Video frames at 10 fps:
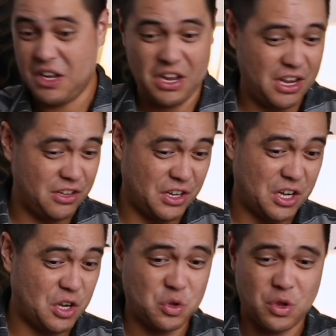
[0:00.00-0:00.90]
is like
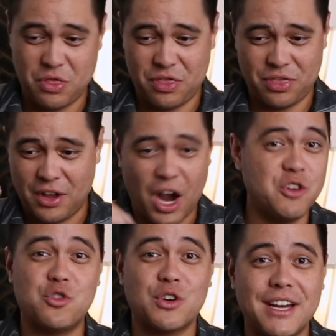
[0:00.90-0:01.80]

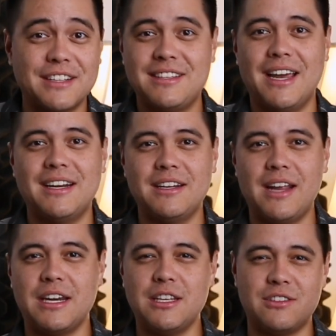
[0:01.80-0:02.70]
100 out of 10 in
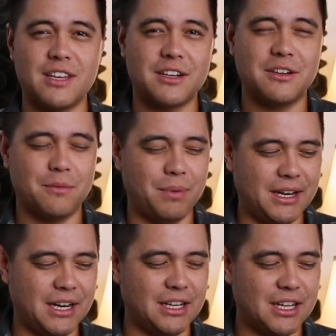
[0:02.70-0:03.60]
any sector, but
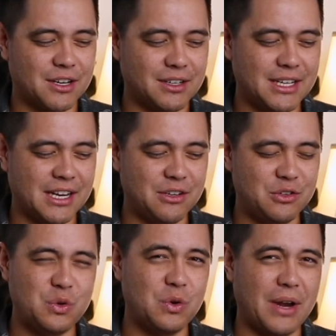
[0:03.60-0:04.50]
it literally can
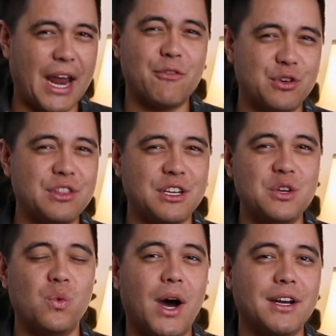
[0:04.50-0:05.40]
do everything
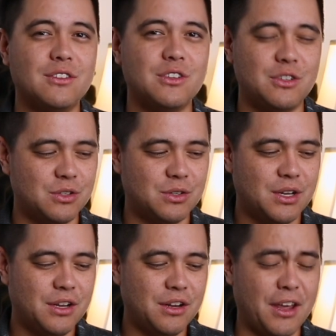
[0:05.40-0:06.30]
you want it to do
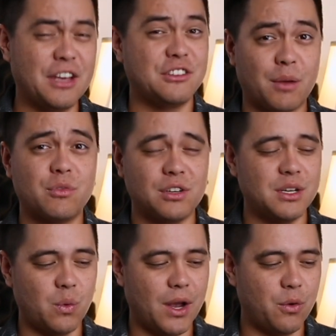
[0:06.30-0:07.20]
exceptionally
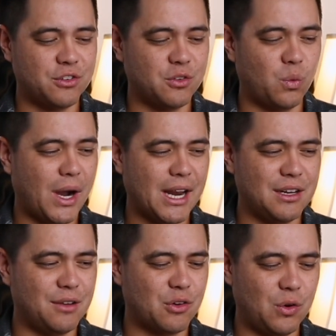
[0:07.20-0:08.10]
well, which is why I
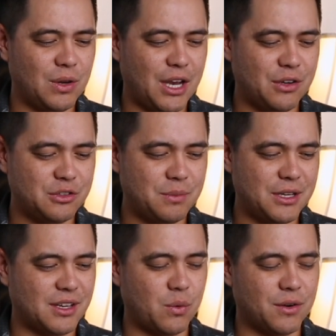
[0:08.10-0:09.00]
love koalau. To me,
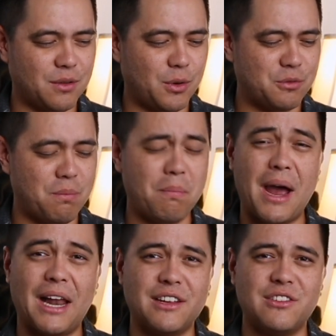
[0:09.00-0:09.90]
it's like one of the most
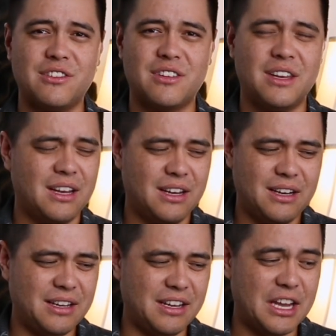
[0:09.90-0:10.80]
balanced
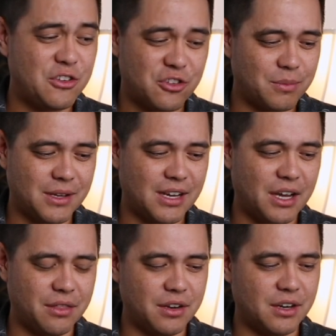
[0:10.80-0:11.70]
instruments
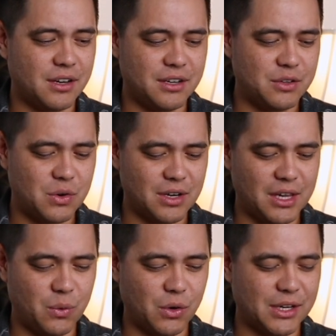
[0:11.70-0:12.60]
out there in the
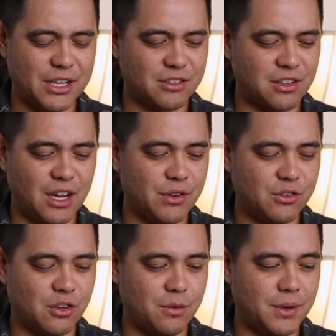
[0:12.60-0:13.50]
ukulele world. I just love it
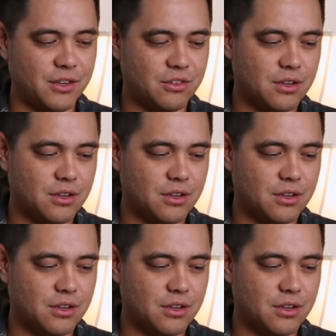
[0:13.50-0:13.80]
so much.